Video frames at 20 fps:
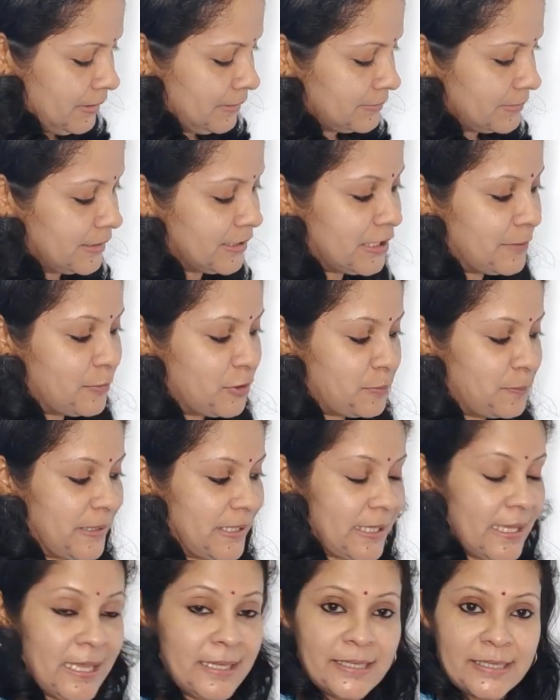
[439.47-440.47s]
think about
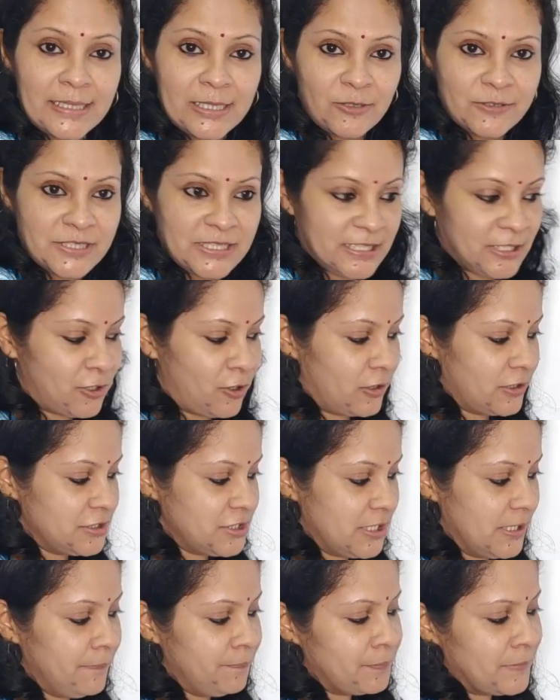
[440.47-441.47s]
mechanical or
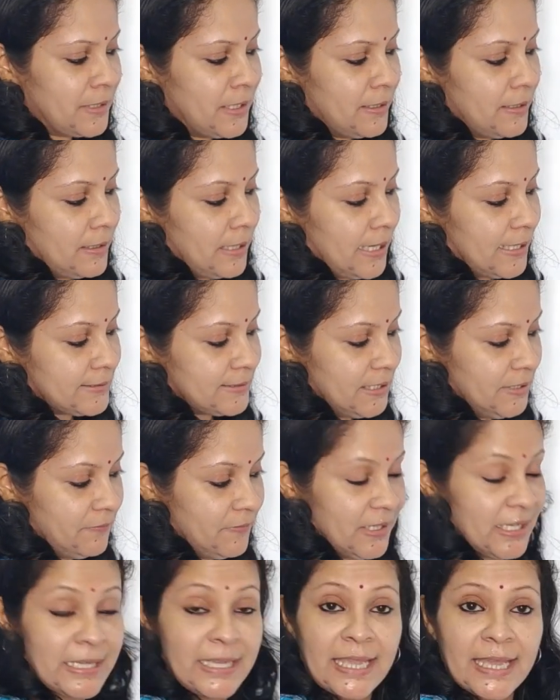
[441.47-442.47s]
technology. I think
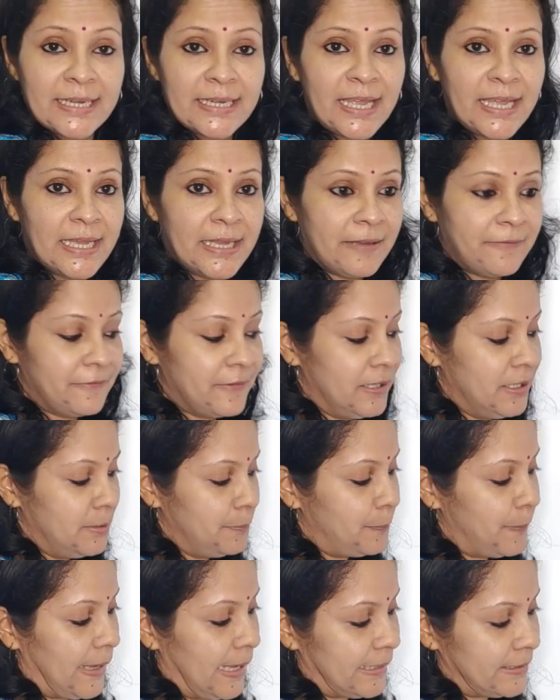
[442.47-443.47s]
we can have a
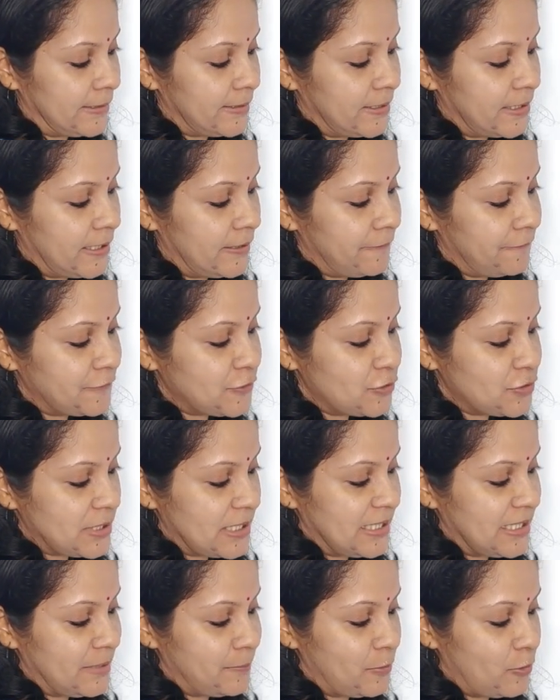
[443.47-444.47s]
paragraph to
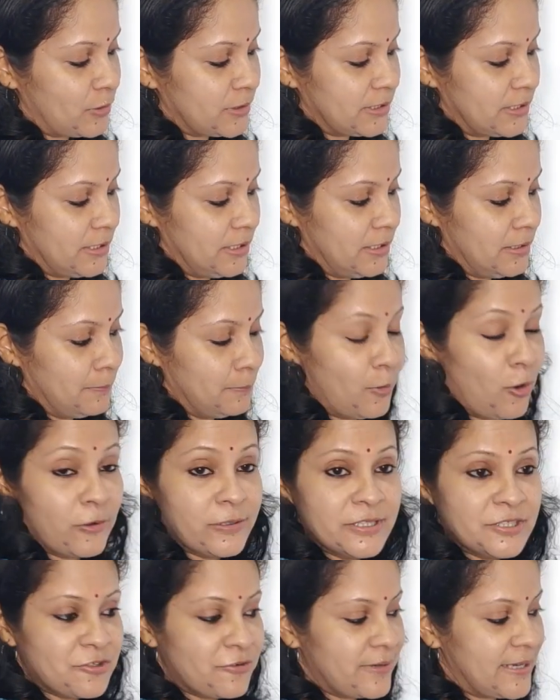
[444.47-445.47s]
tell about the
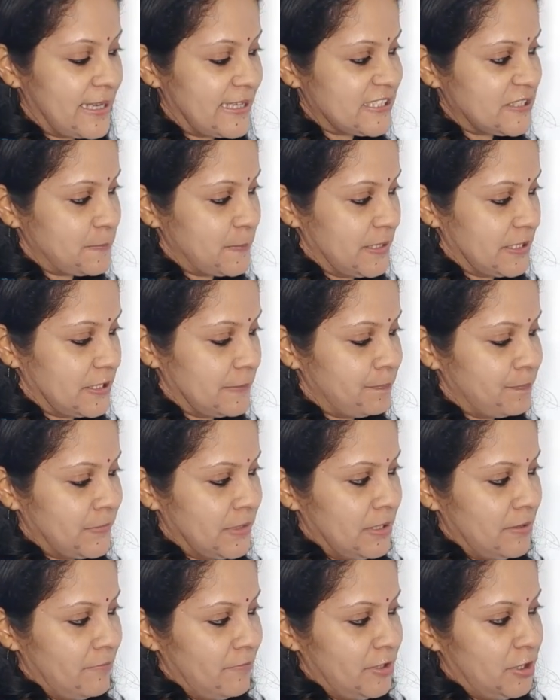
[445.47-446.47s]
monetary aspect.
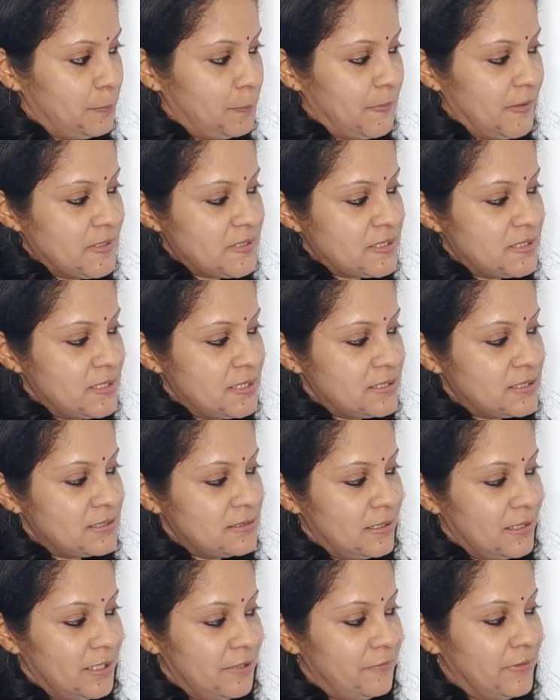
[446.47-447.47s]
When a person is
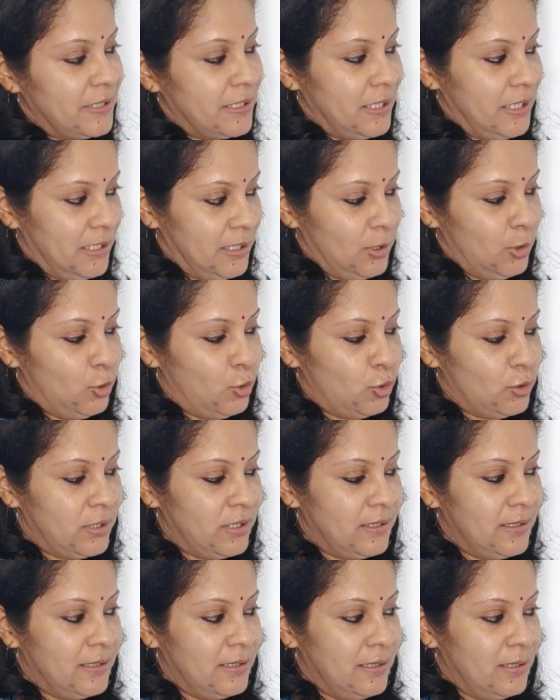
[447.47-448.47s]
living
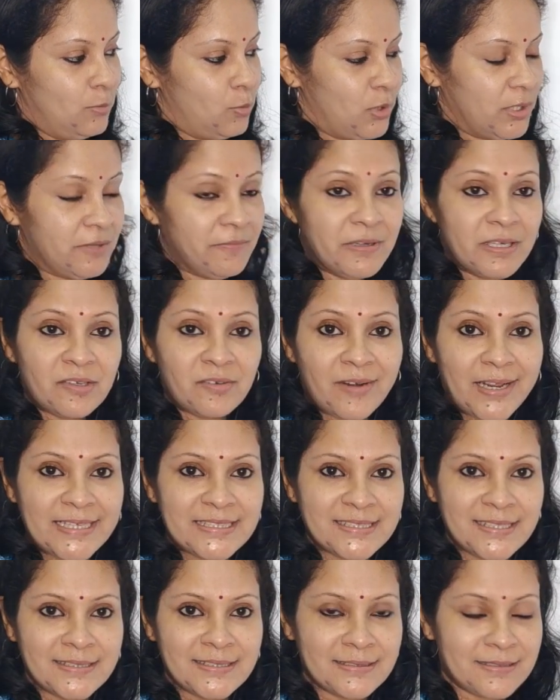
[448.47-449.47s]
alone, whatever
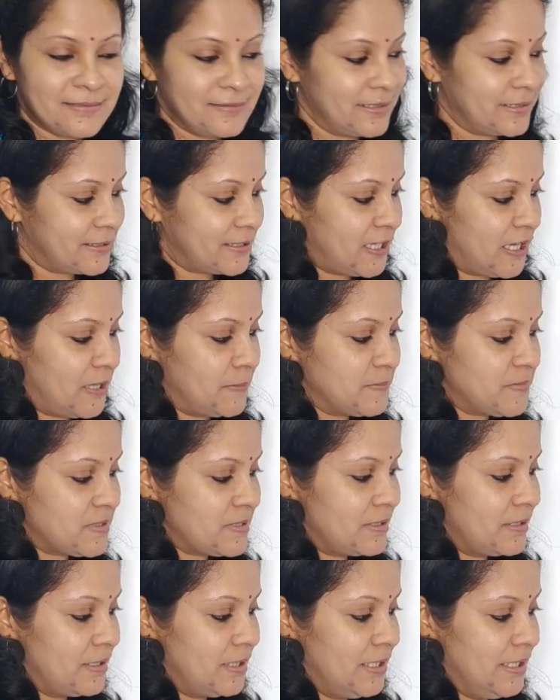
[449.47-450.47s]
crisis that
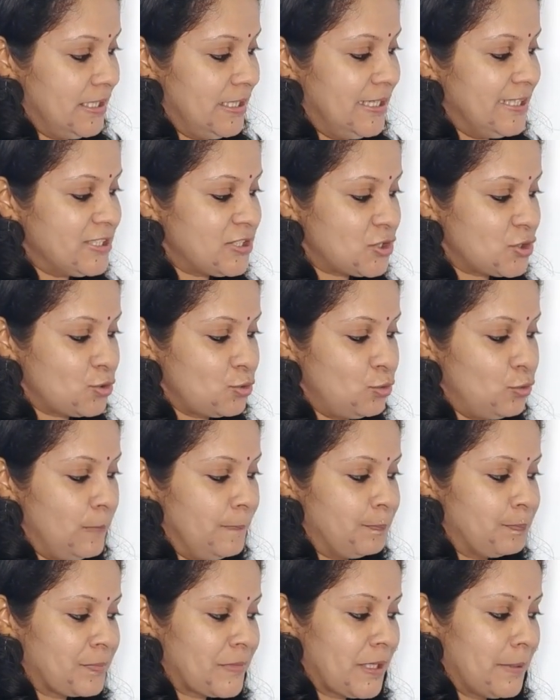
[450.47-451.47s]
comes, he needs
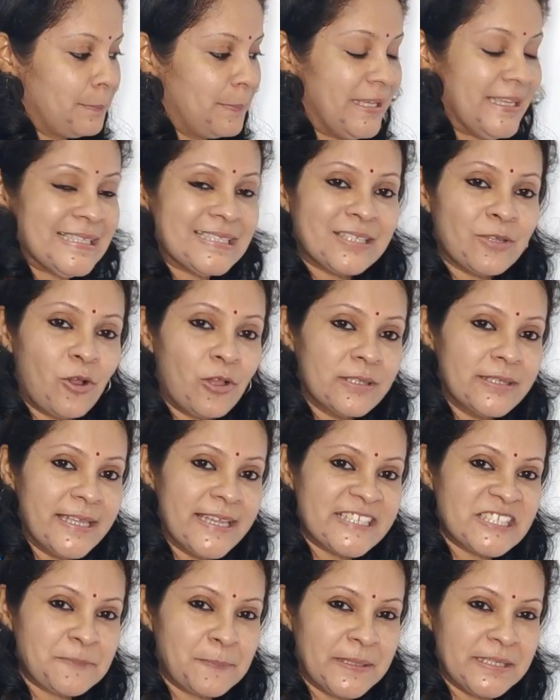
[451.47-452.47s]
to meet all the
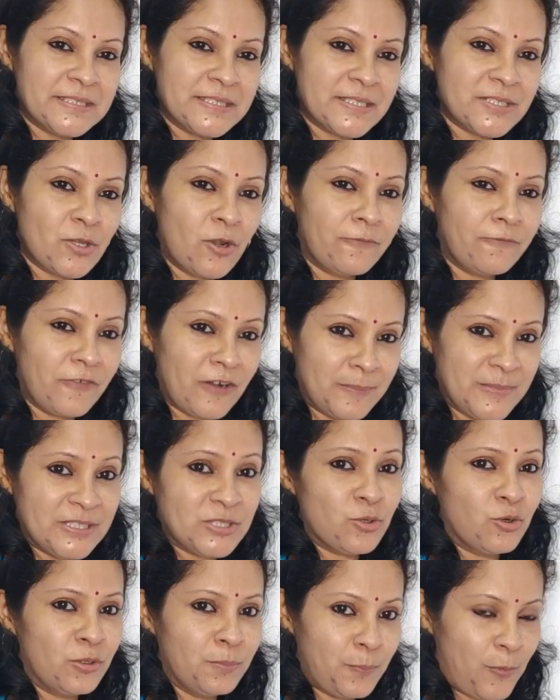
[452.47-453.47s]
expenses from
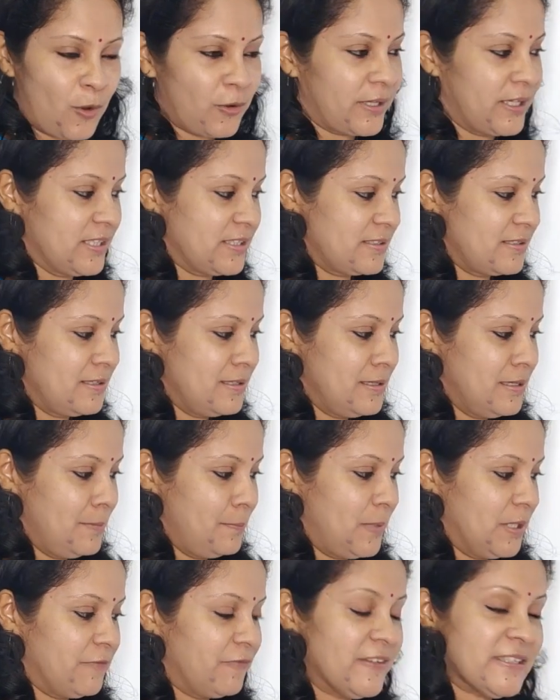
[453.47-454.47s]
his own pocket.
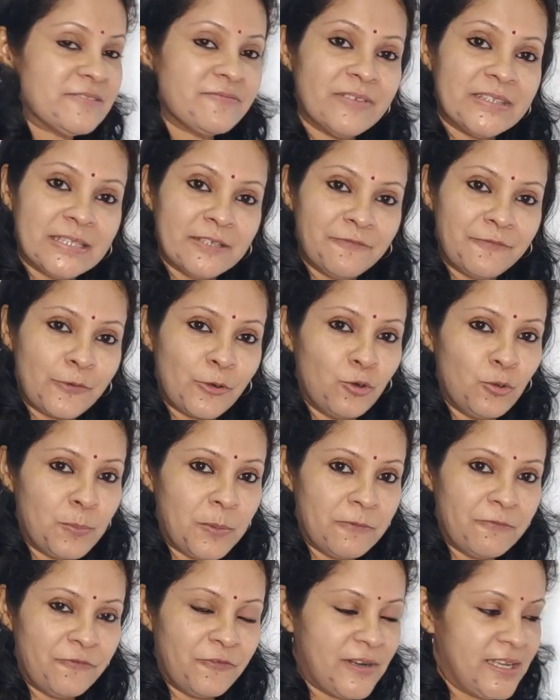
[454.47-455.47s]
But if he's with a group
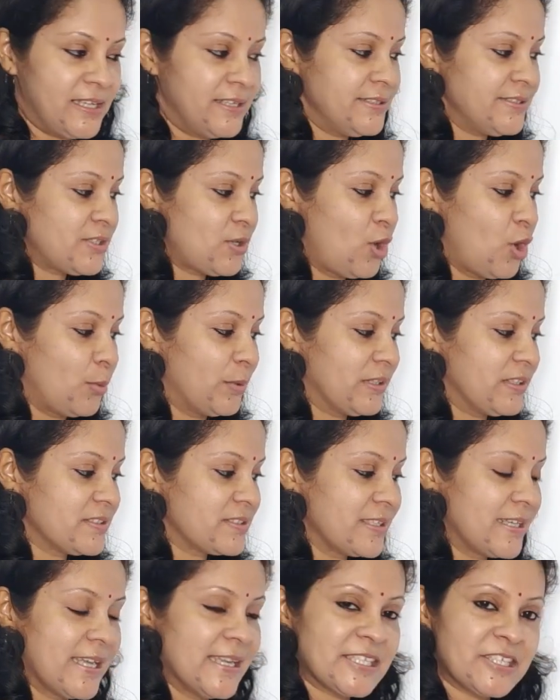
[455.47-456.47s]
of friends or with his
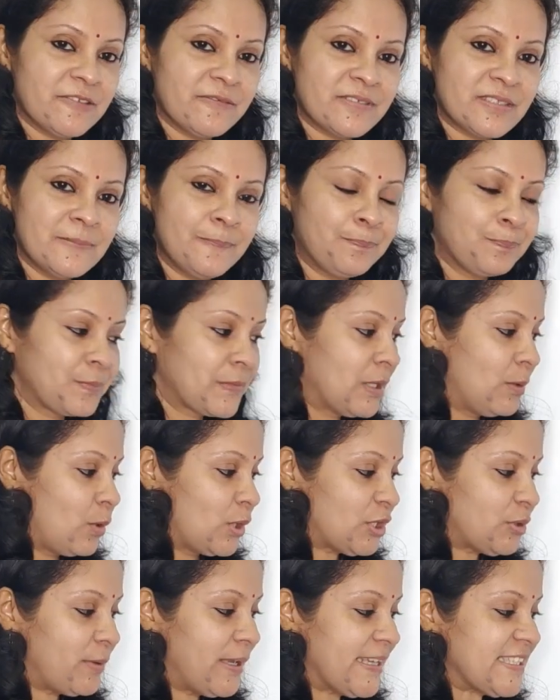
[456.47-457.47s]
relatives,
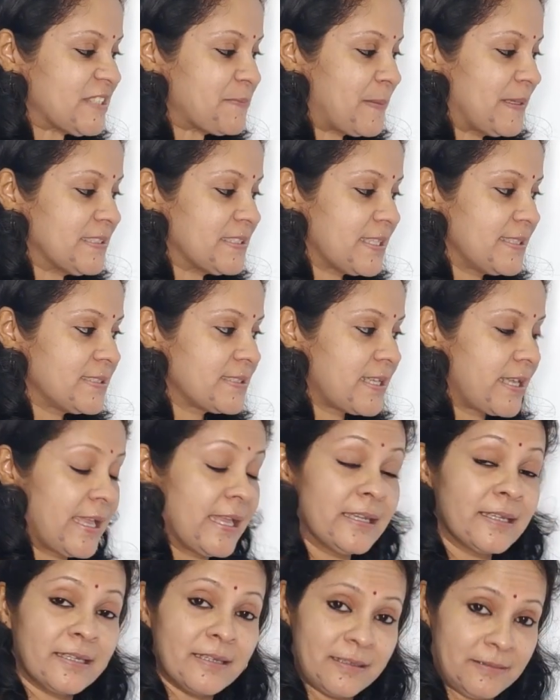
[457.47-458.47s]
whatever expenses
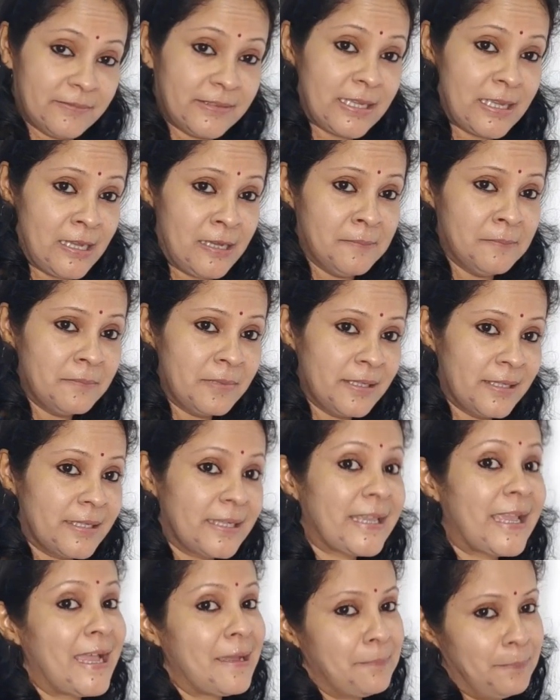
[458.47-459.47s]
can
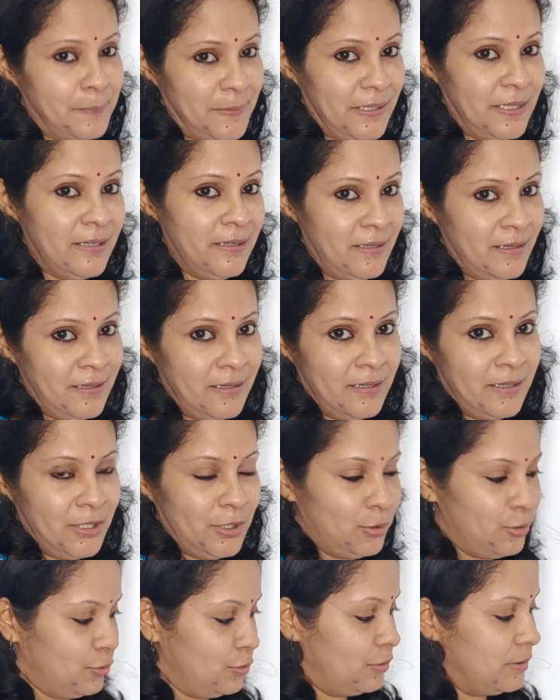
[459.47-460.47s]
be
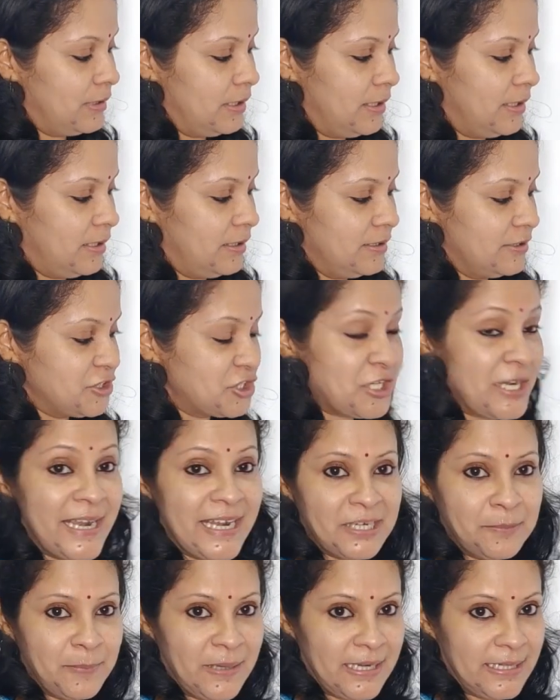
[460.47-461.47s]

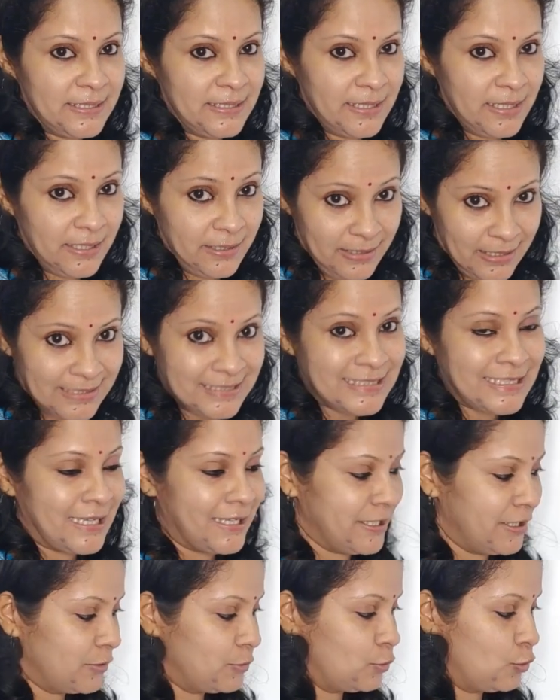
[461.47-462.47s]
shared by the
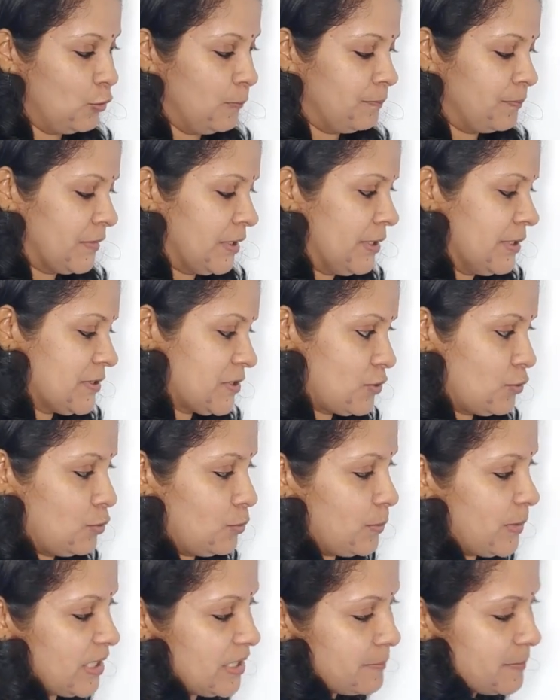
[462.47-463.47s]
entire group. So
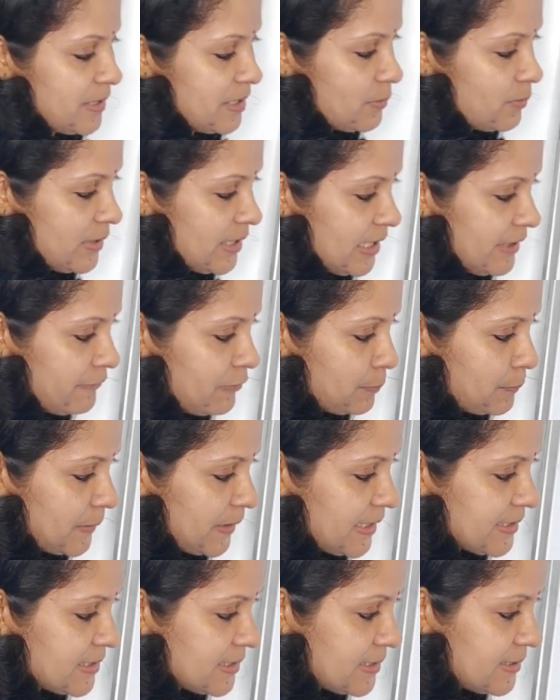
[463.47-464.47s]
maybe we have a
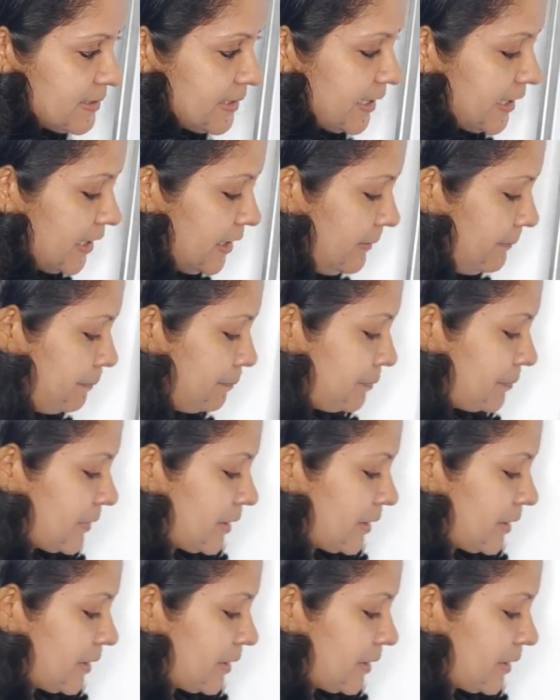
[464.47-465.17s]
plus there.